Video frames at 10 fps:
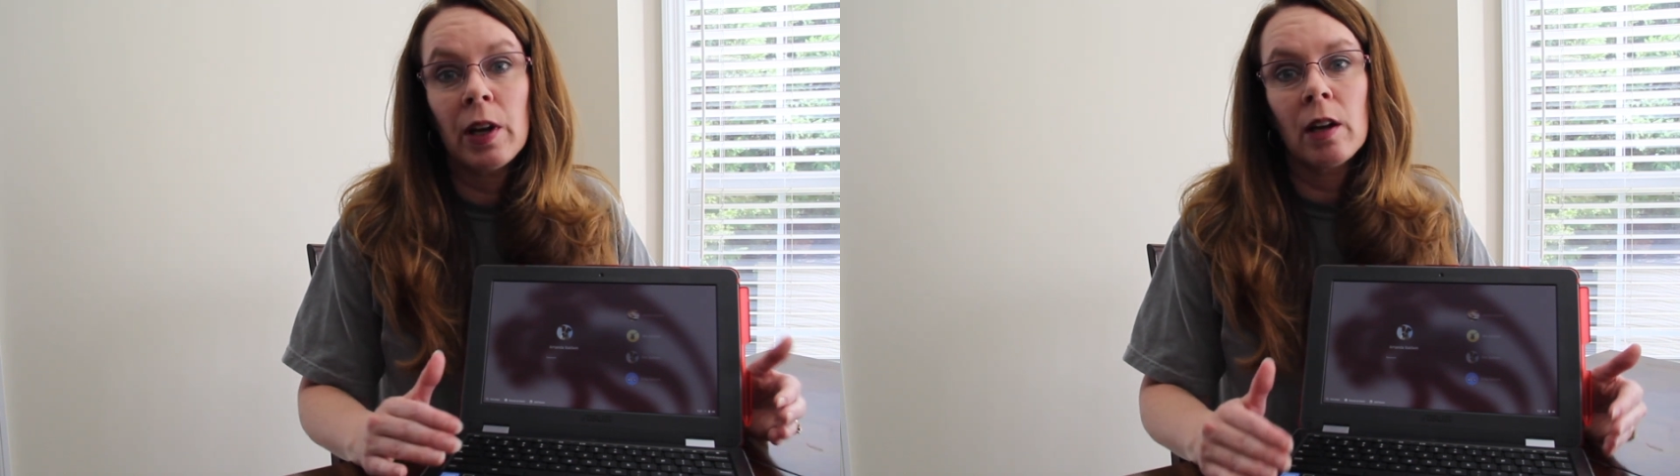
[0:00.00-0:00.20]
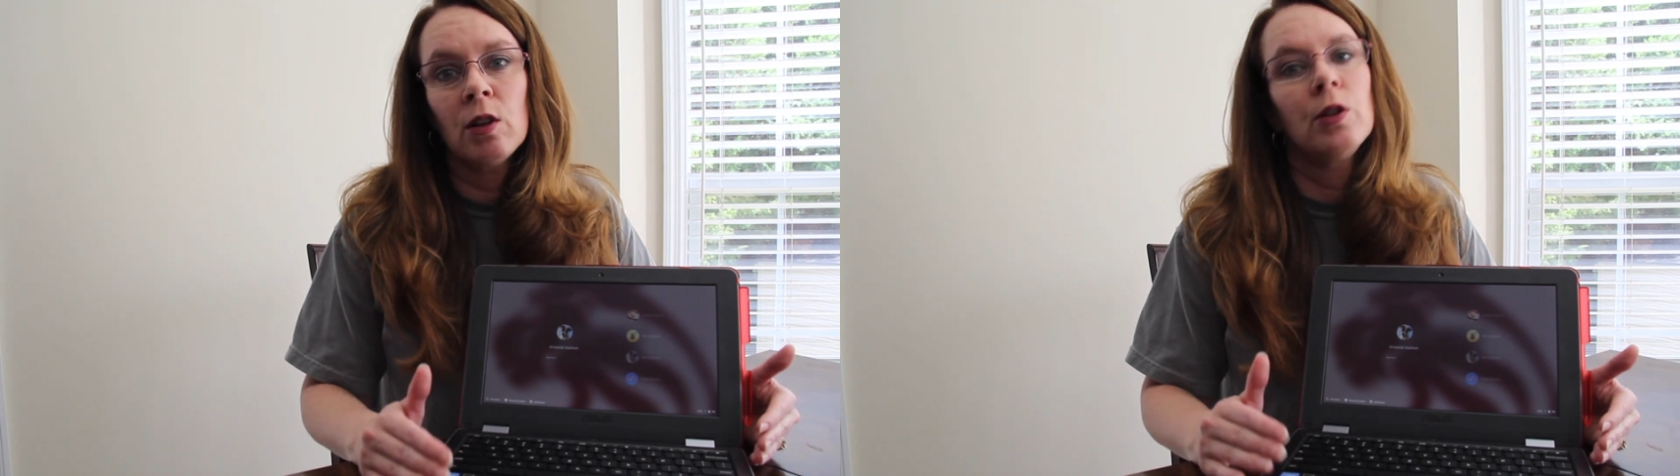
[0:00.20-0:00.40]

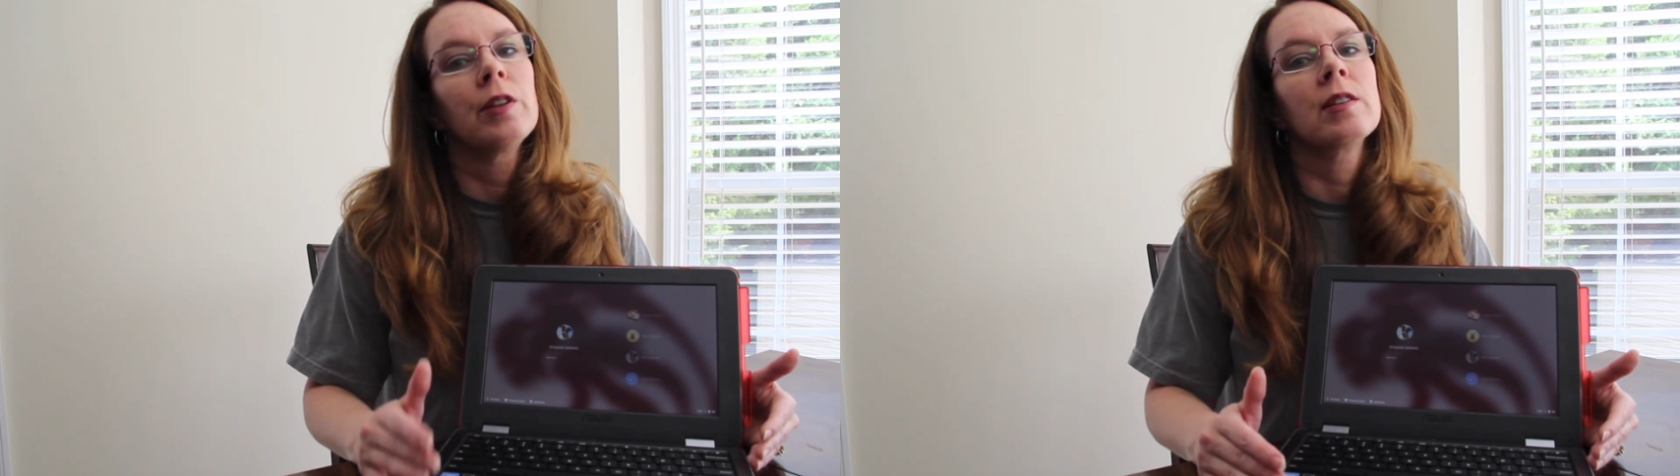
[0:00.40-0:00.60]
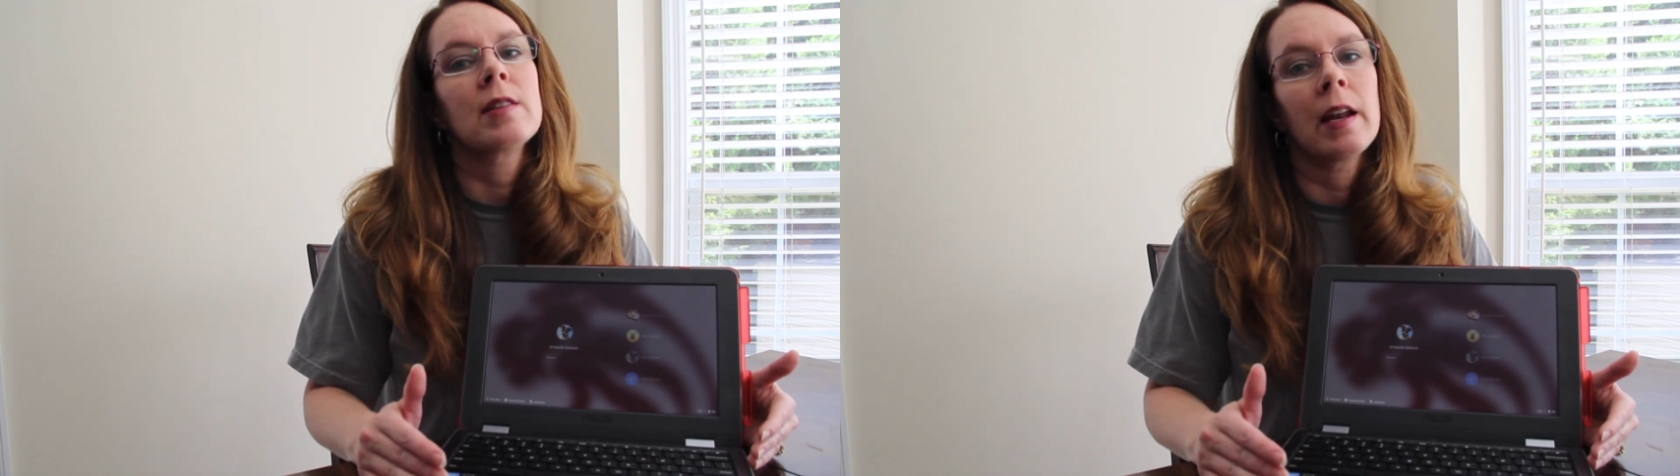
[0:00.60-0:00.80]

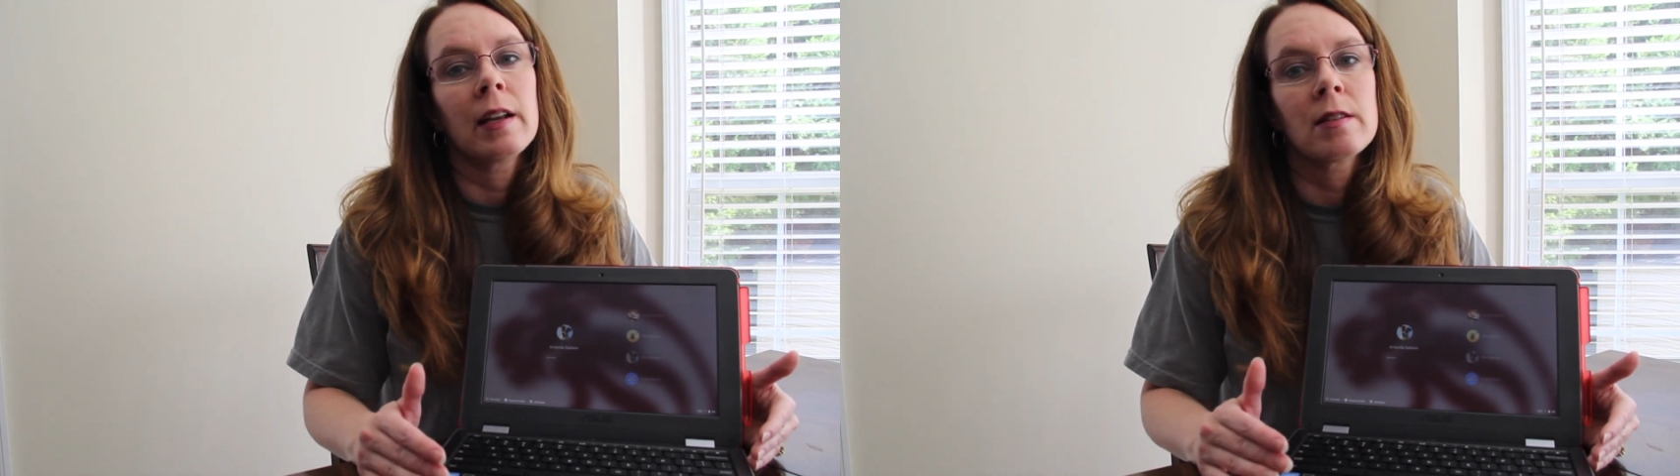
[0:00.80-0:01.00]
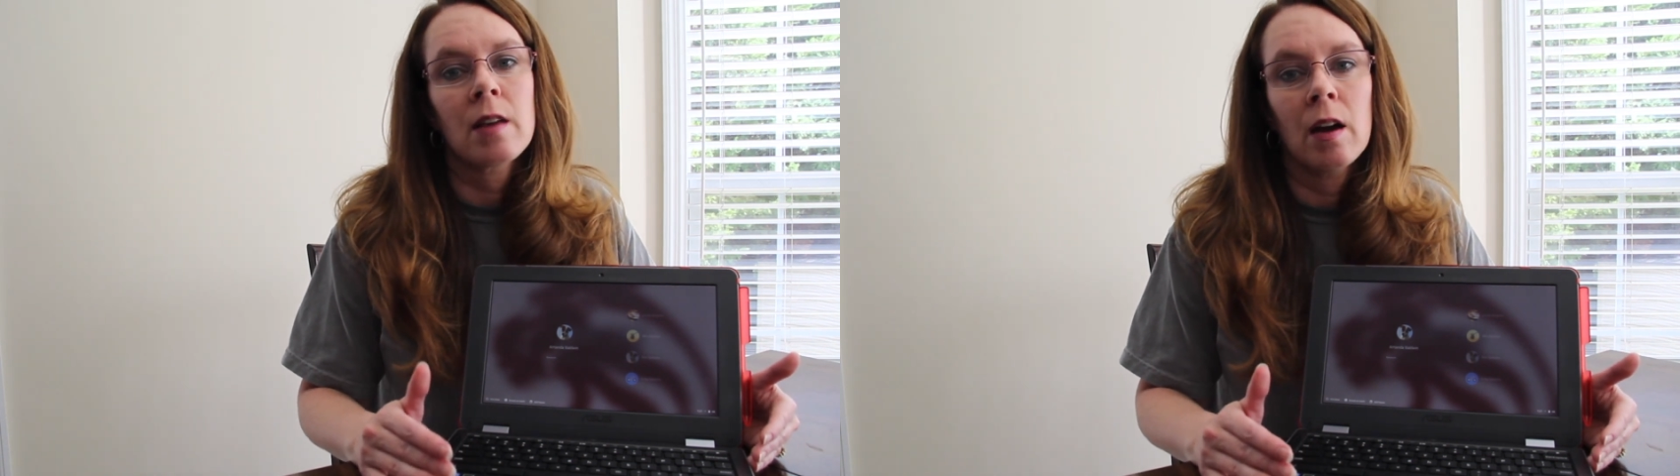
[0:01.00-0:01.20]
including the
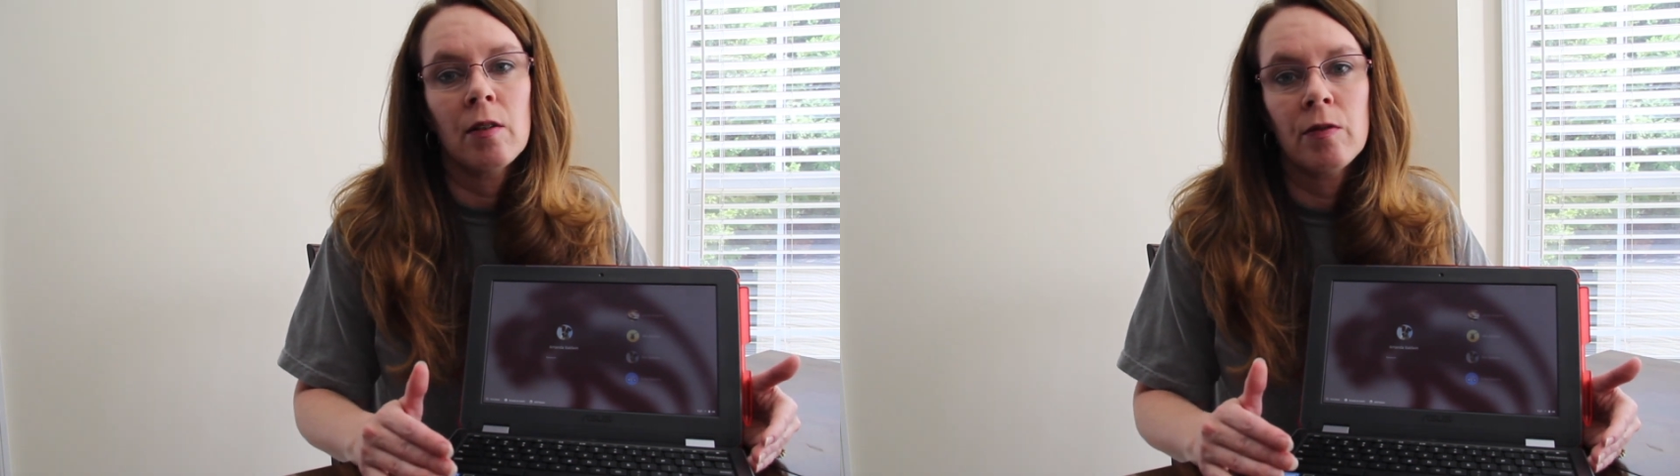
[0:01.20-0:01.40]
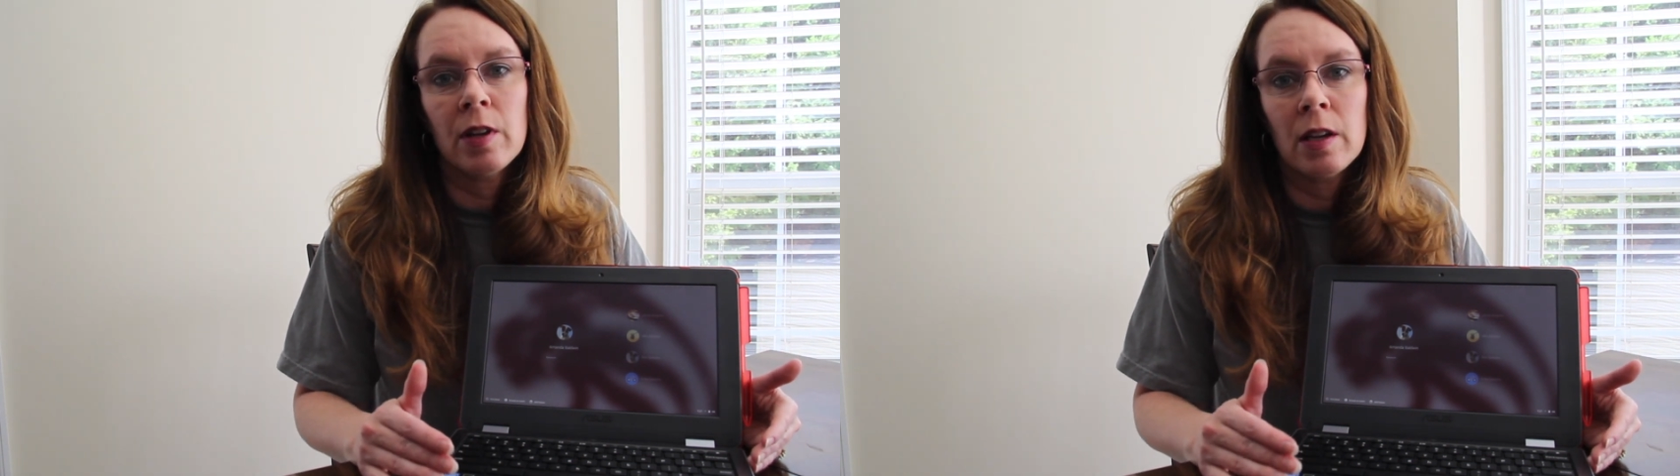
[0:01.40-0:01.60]
settings
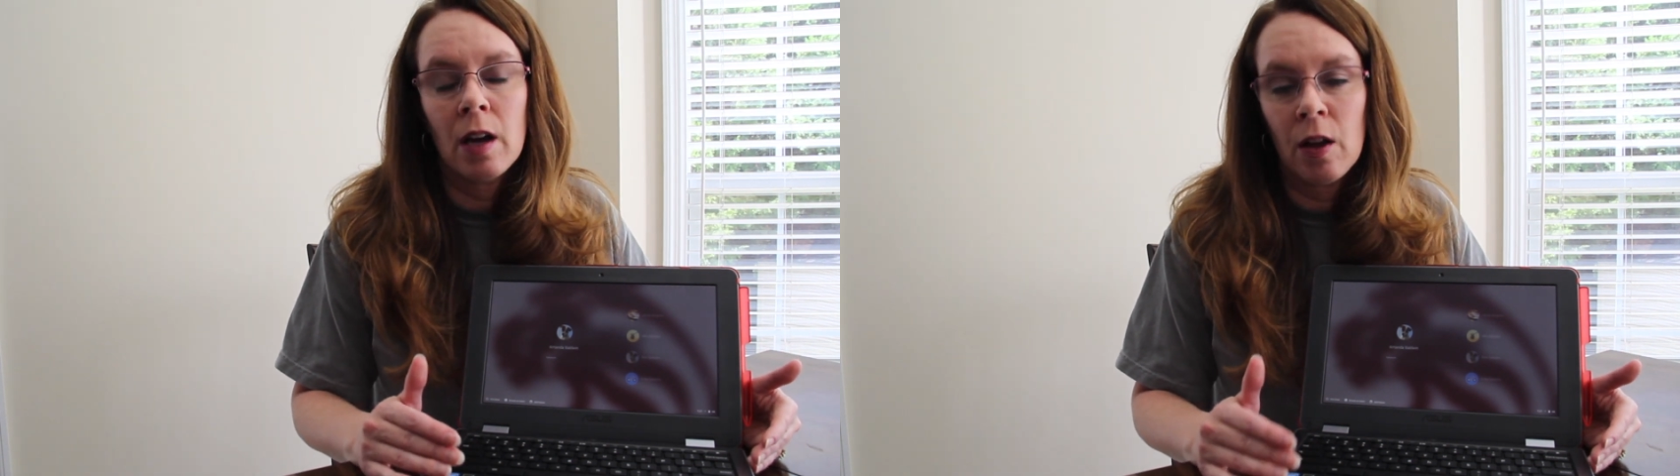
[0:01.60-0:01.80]
of the